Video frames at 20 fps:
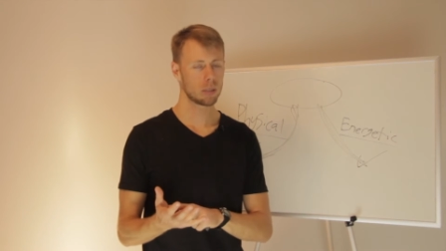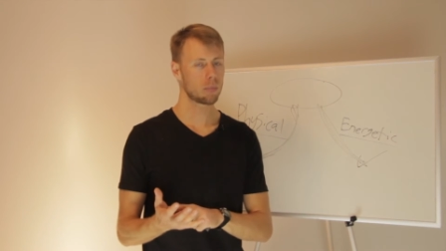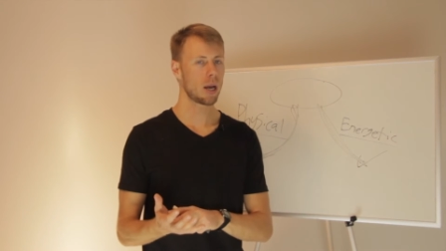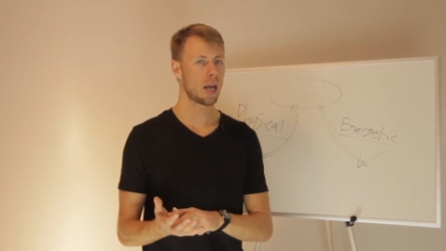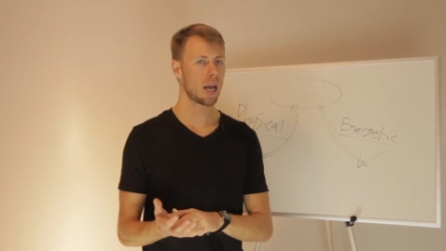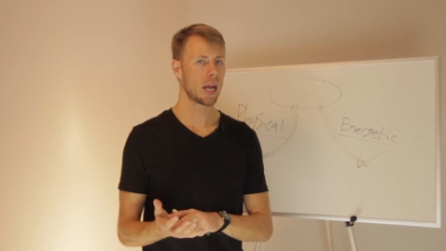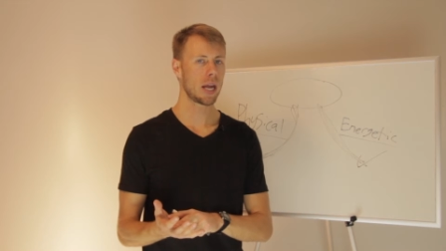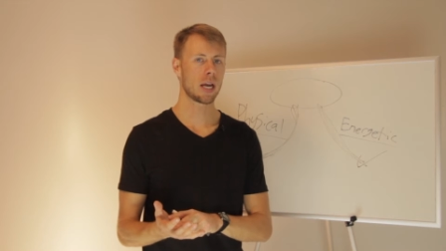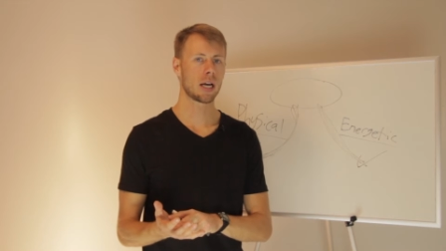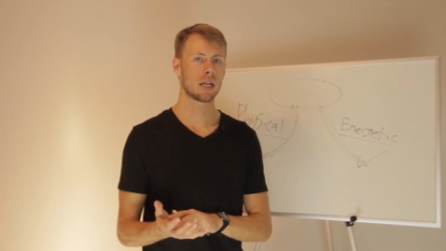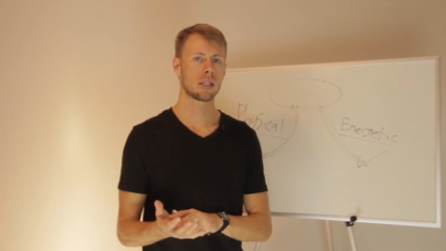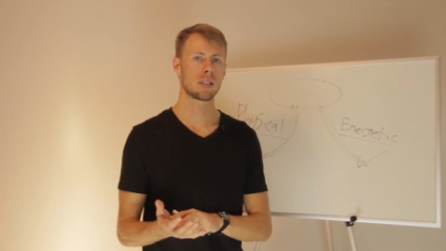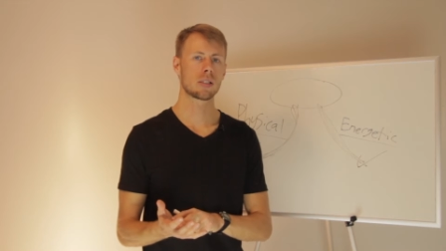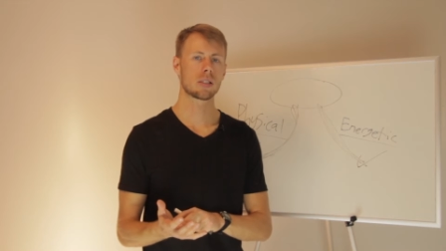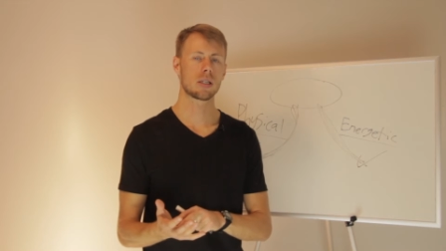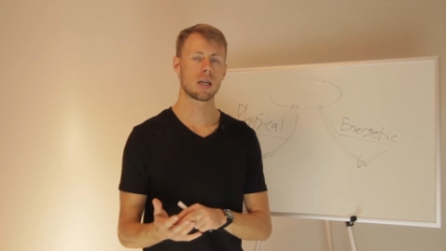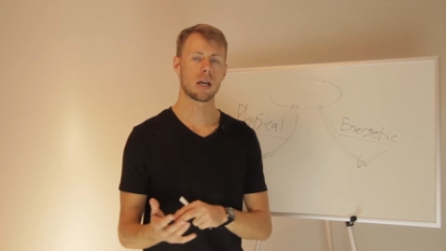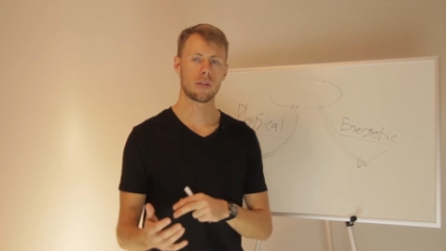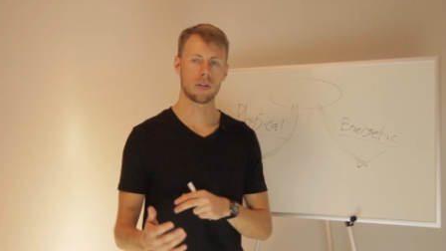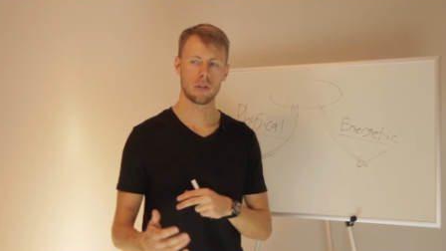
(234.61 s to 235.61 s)
into my
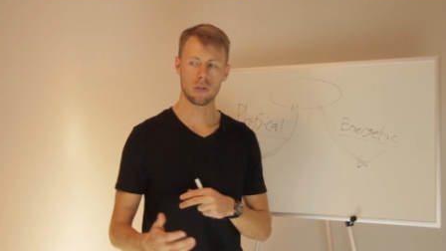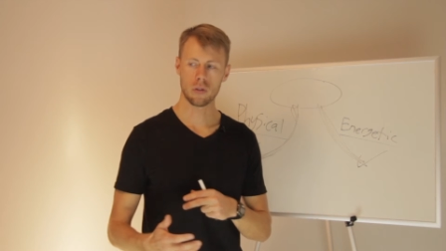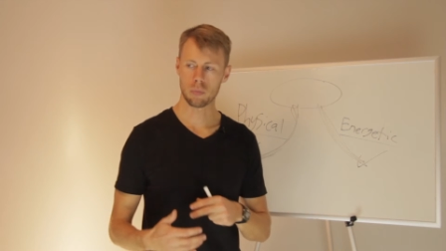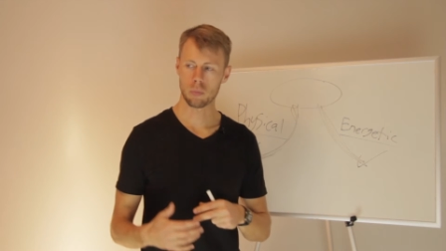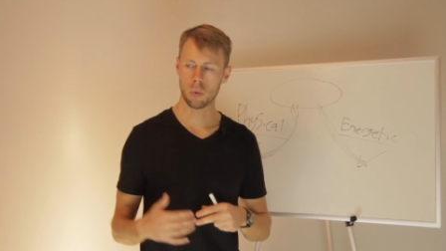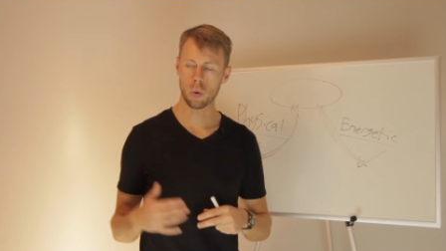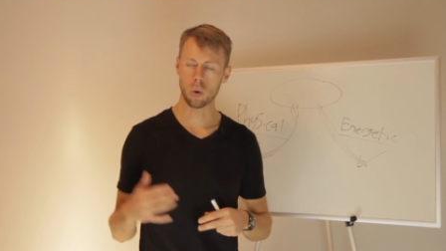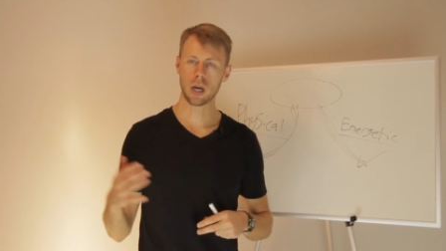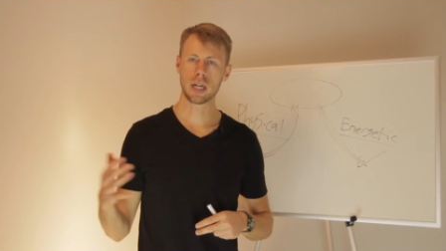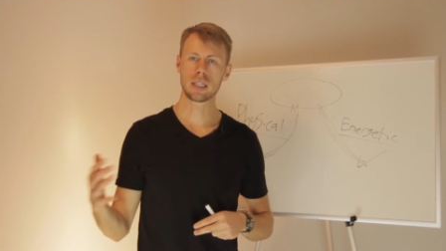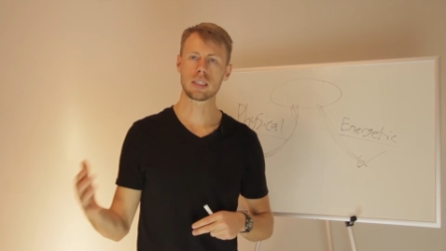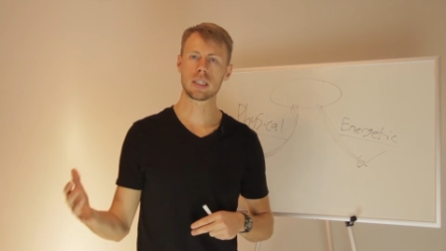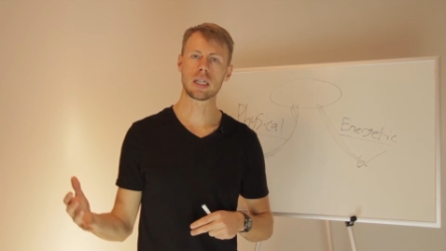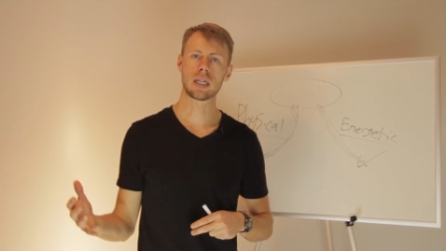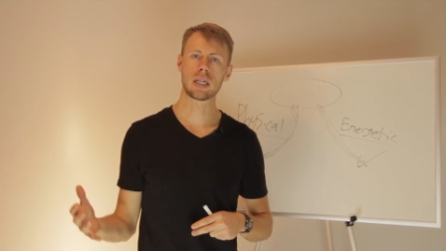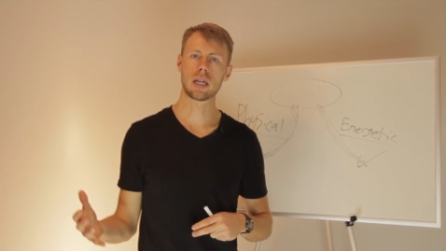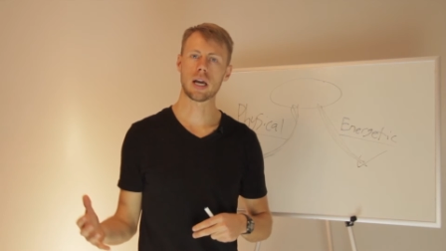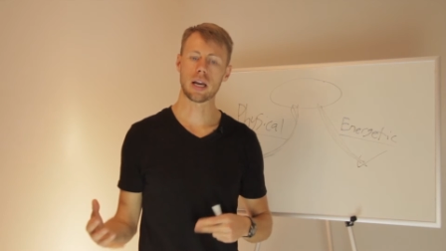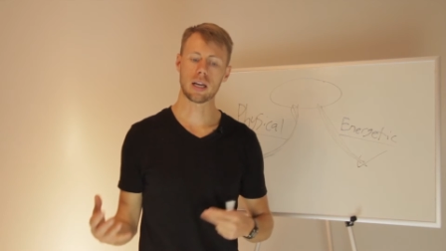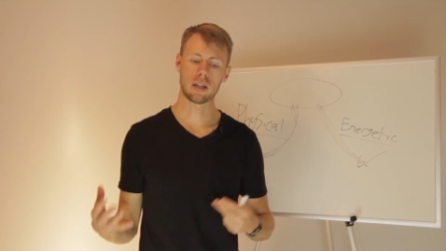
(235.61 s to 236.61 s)
hands, and then the more I did it,